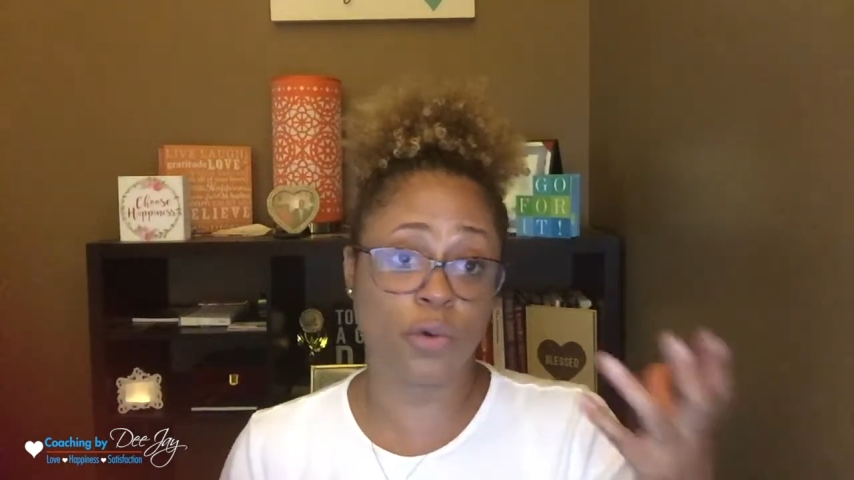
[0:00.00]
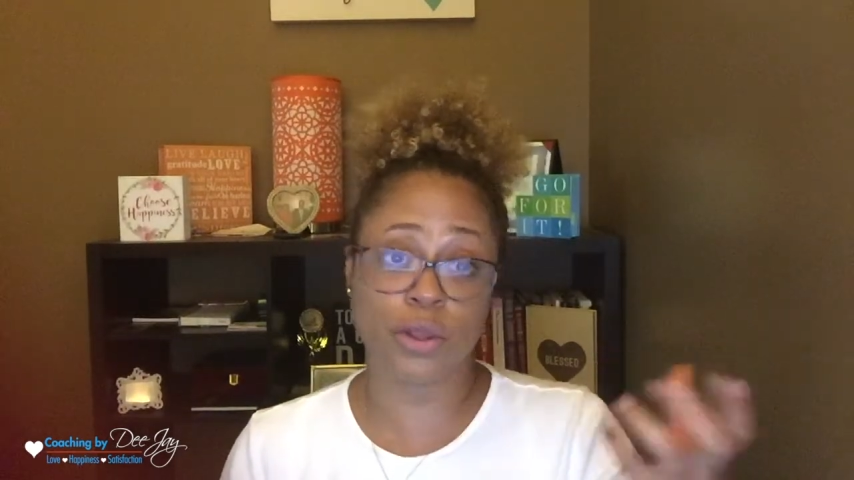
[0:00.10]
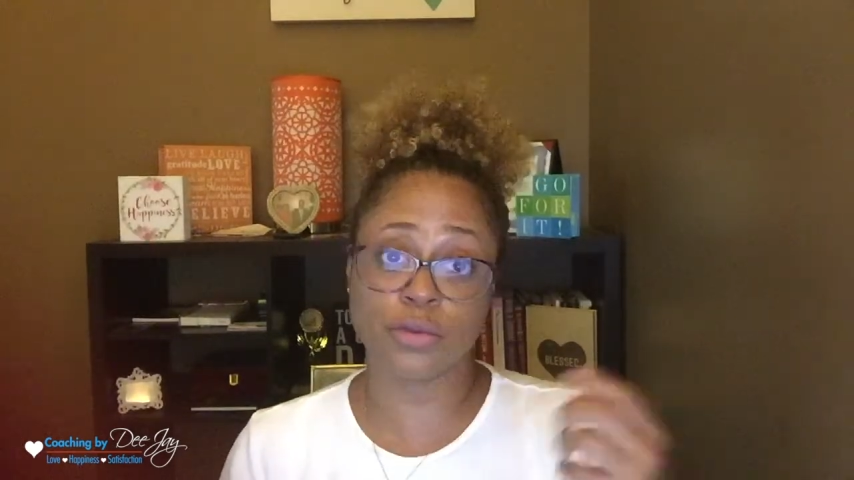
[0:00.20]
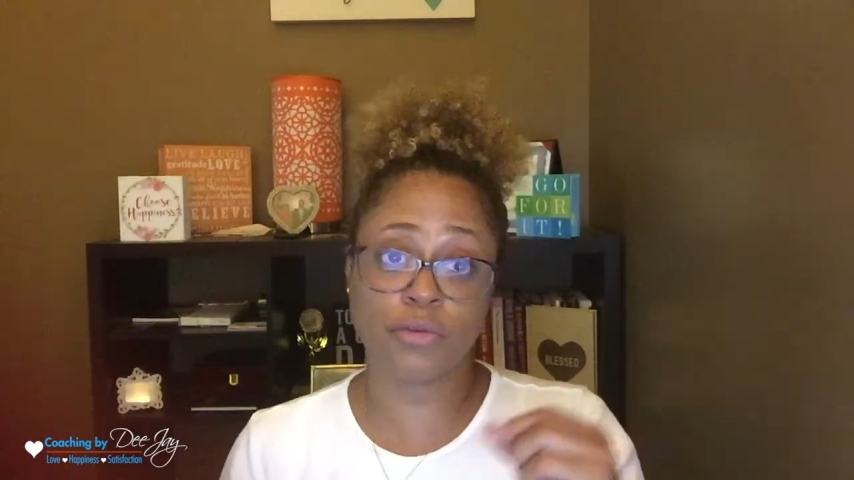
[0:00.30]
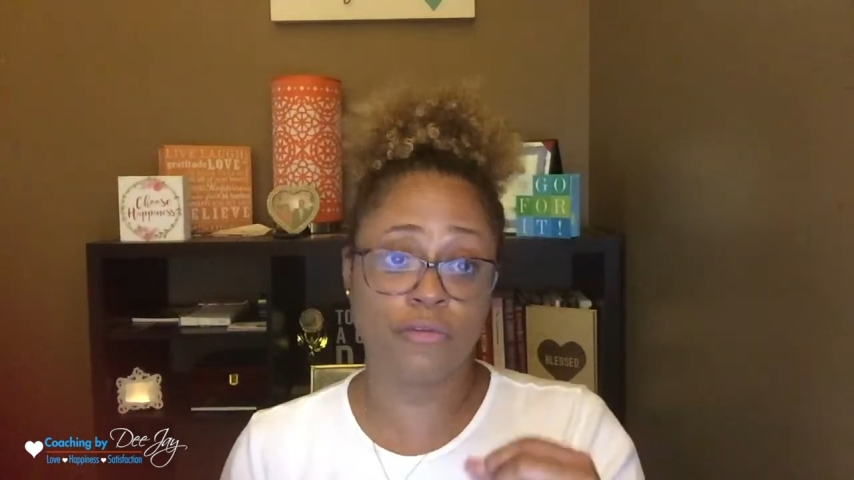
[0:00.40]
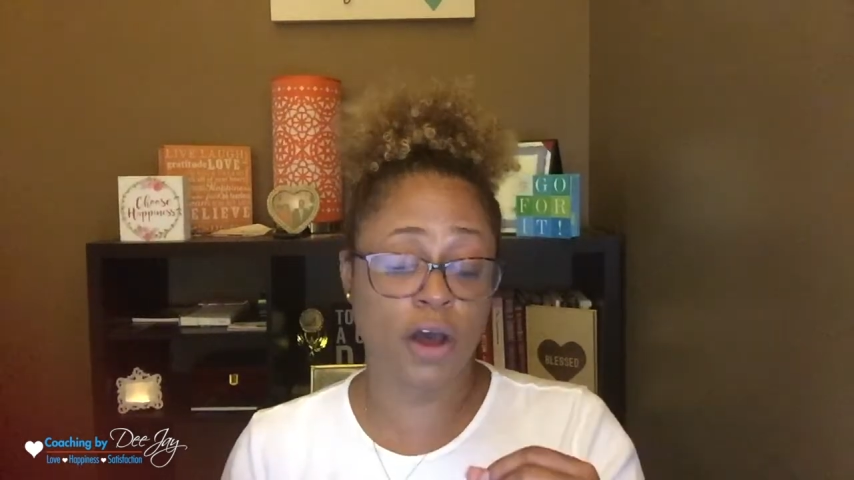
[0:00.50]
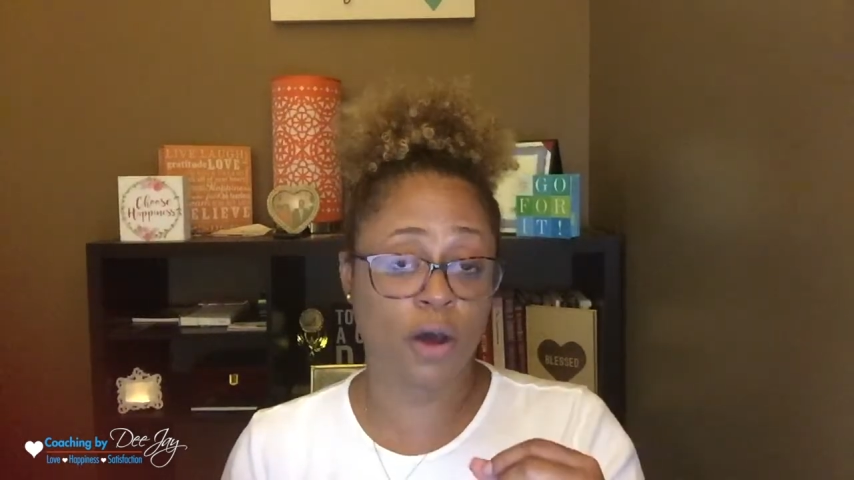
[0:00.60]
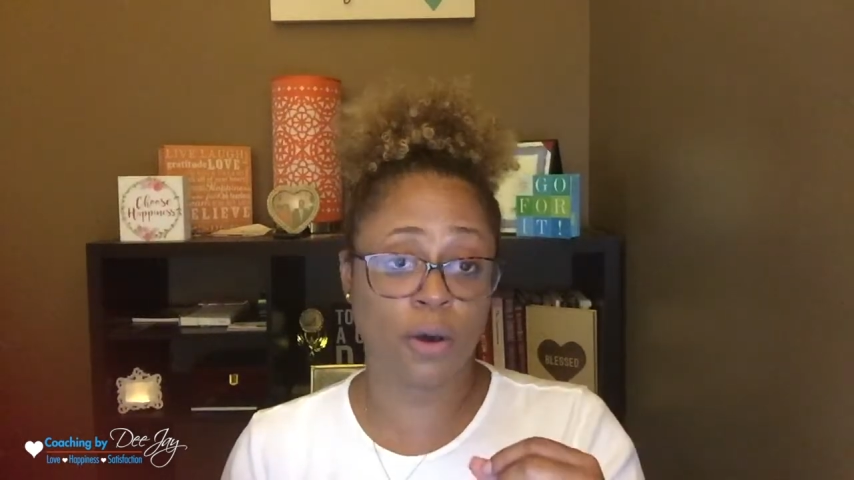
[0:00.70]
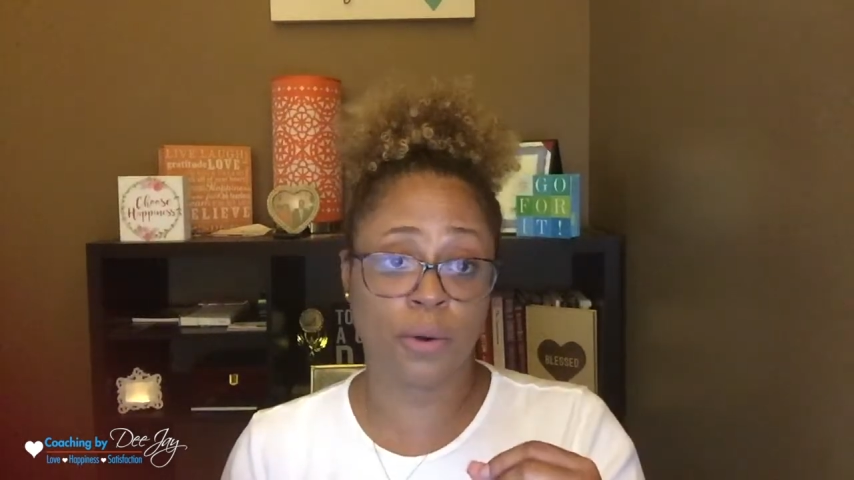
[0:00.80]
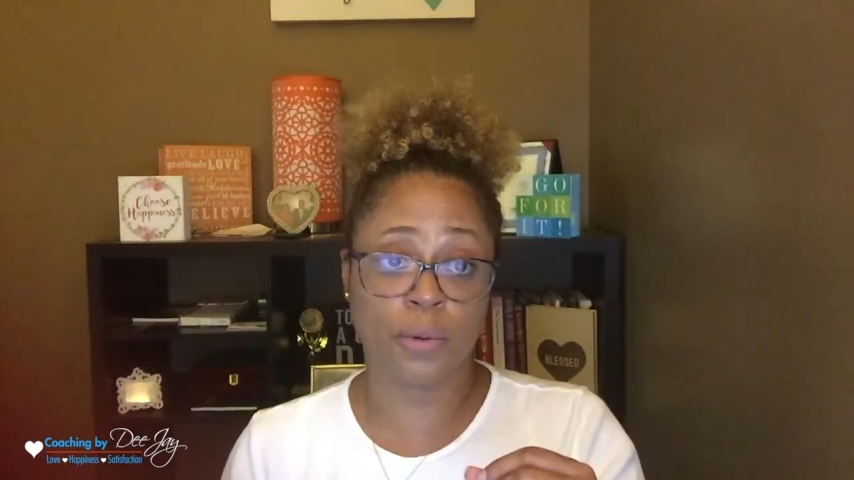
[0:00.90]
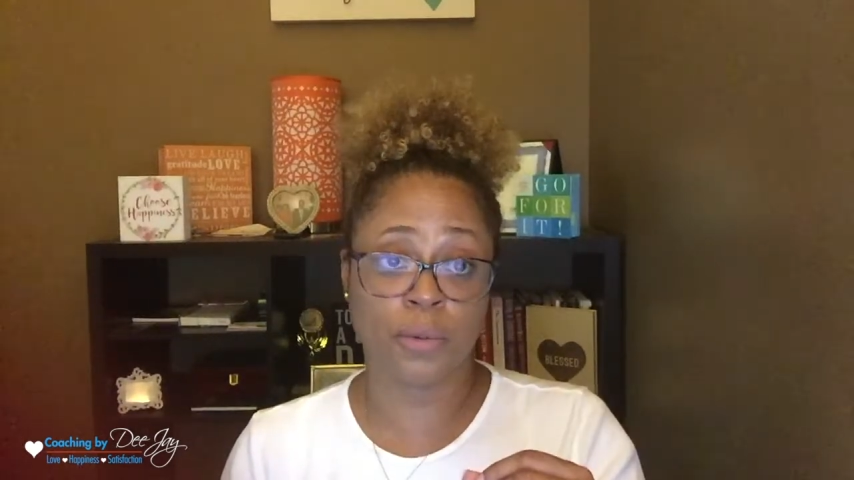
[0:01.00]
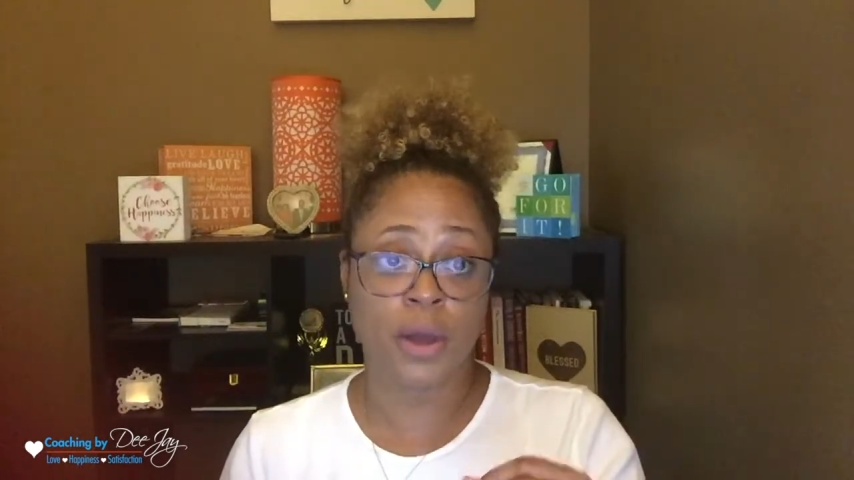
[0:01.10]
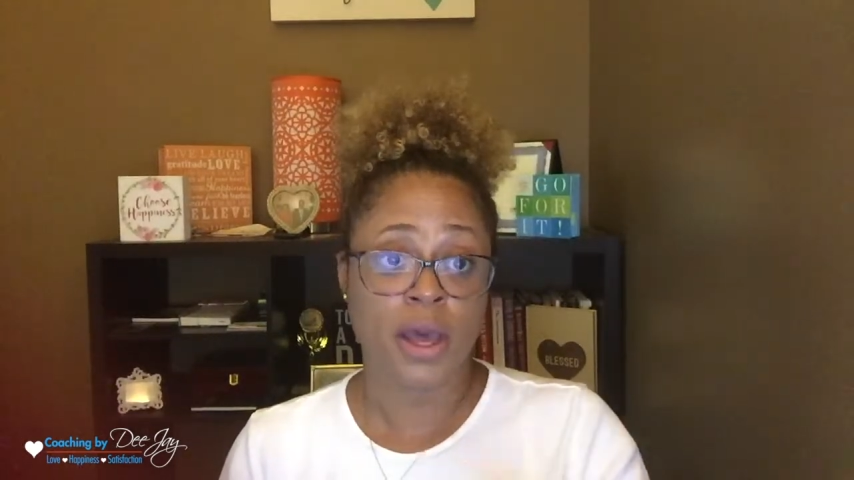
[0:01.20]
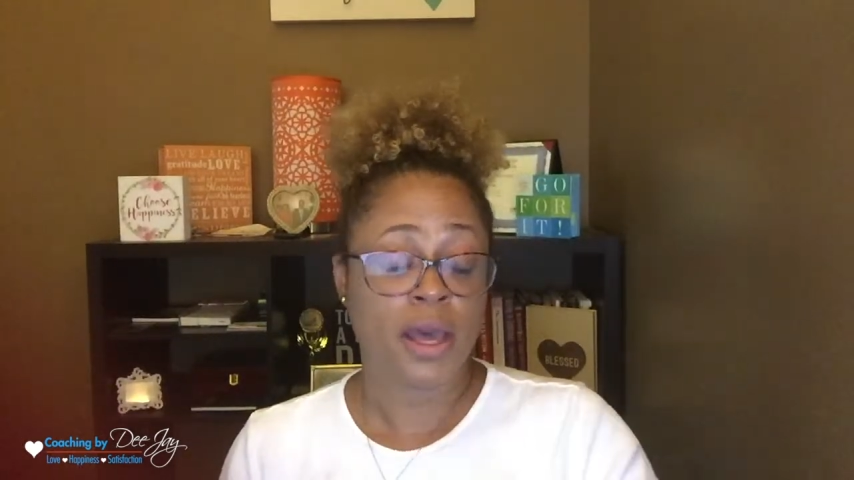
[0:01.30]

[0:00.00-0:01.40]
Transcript: going through the phone.